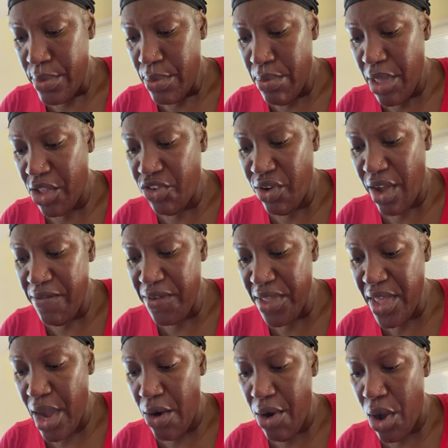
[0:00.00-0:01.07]
I try to
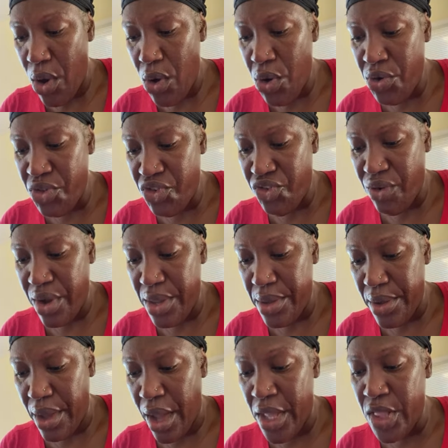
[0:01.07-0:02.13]
get her
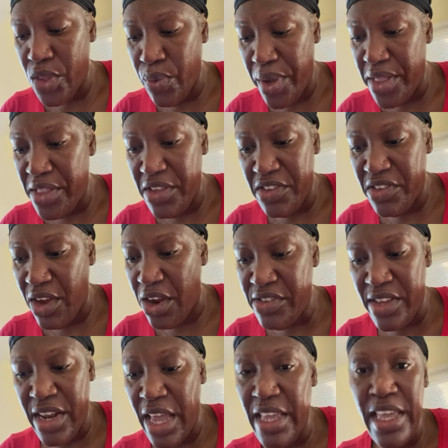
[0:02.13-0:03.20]
120 stars
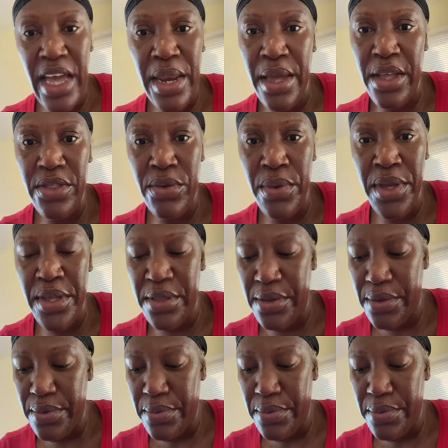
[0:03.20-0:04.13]
and I cannot do it.